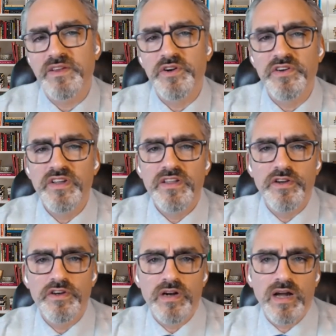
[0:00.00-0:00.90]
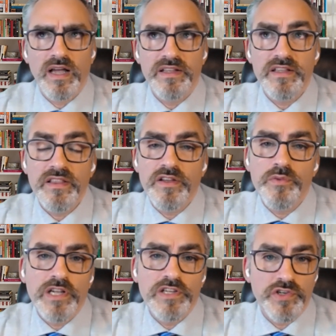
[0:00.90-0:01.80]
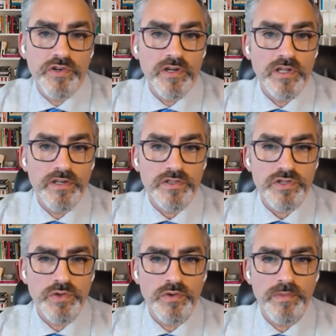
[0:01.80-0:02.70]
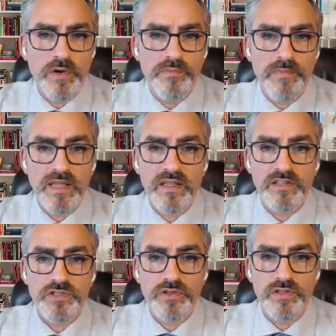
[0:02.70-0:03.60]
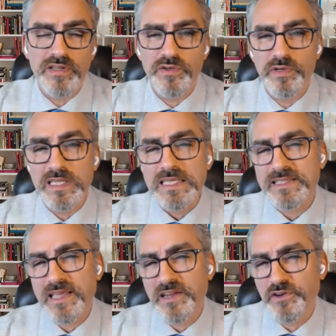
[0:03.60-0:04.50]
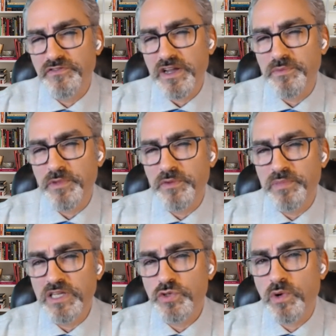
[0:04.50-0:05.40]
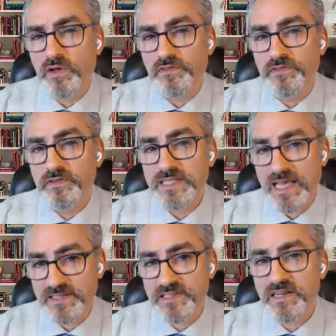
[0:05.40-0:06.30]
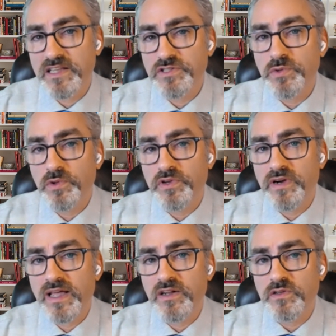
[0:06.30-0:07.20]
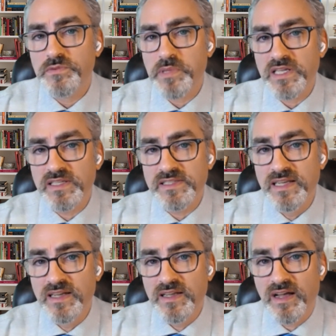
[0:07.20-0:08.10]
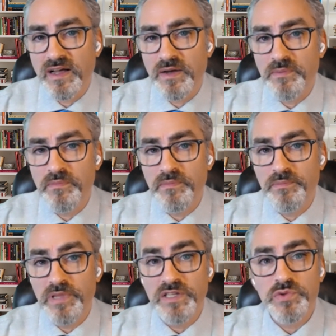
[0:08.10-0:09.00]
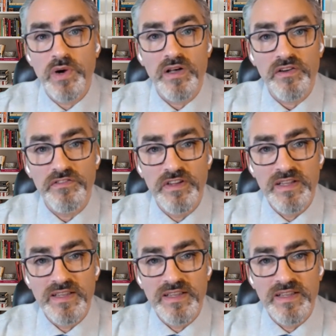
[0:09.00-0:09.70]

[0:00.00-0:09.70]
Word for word: your your idea that you mentioned earlier too about making sure that you at least get your vitamin B12 tested as an older adult because um, B12